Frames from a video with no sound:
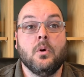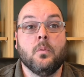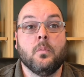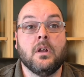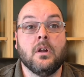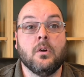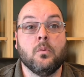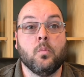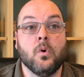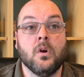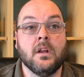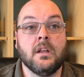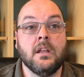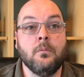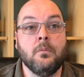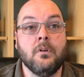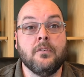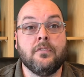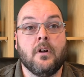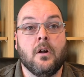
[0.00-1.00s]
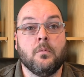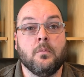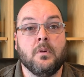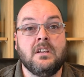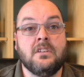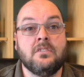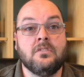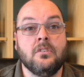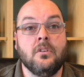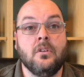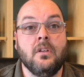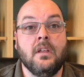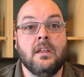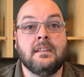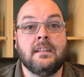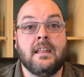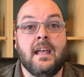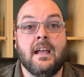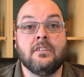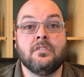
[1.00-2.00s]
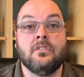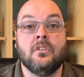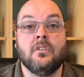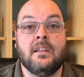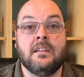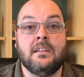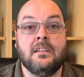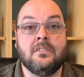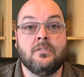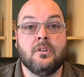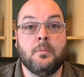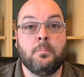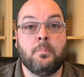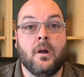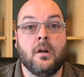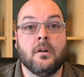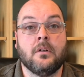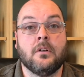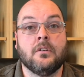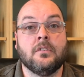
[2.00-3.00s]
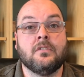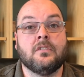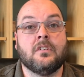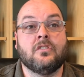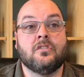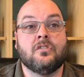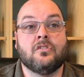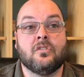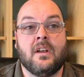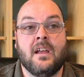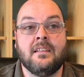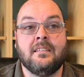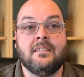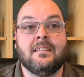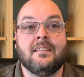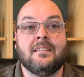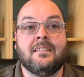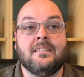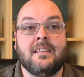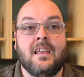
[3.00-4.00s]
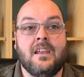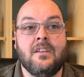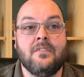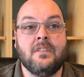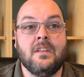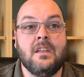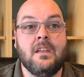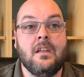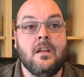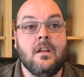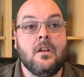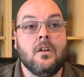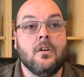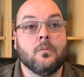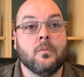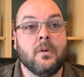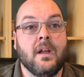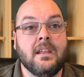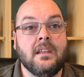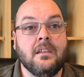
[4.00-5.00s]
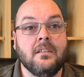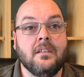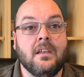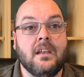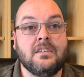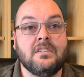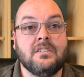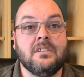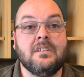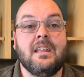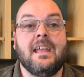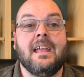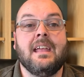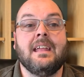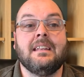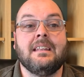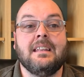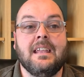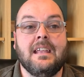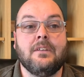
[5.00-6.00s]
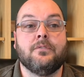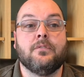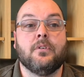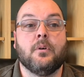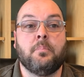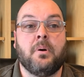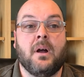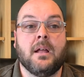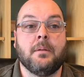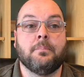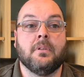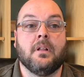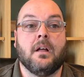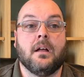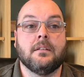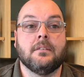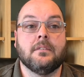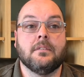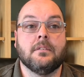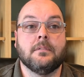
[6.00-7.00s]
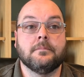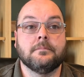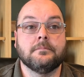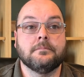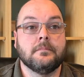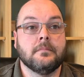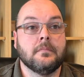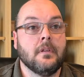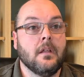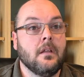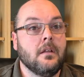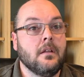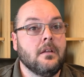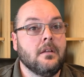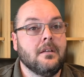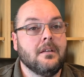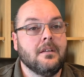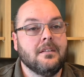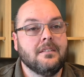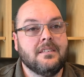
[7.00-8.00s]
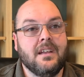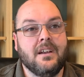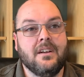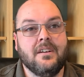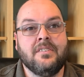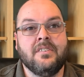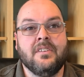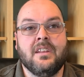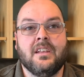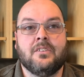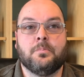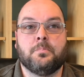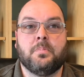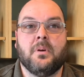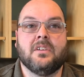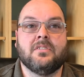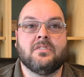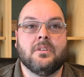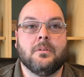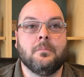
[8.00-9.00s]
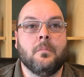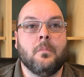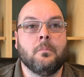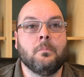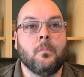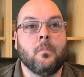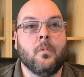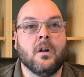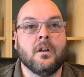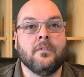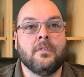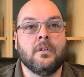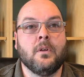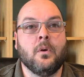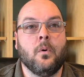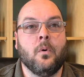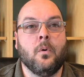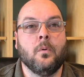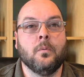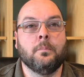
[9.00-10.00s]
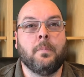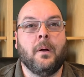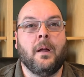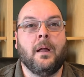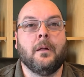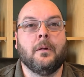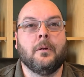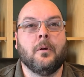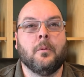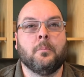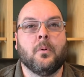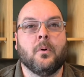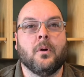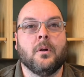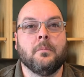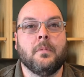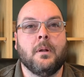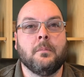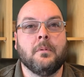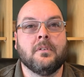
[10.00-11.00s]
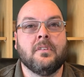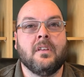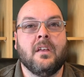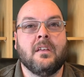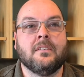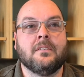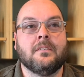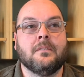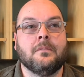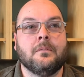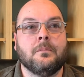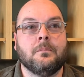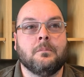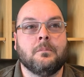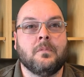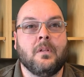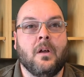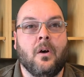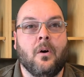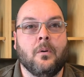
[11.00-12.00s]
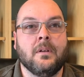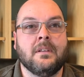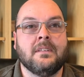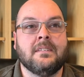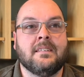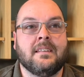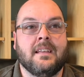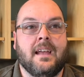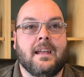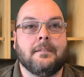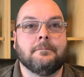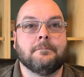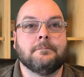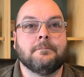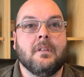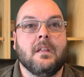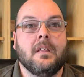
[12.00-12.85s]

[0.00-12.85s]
We are working with our regional and national industry partners to stress the safety, regulation, and need for pipelines. There's an expression one of the old PIOGA board members has always said.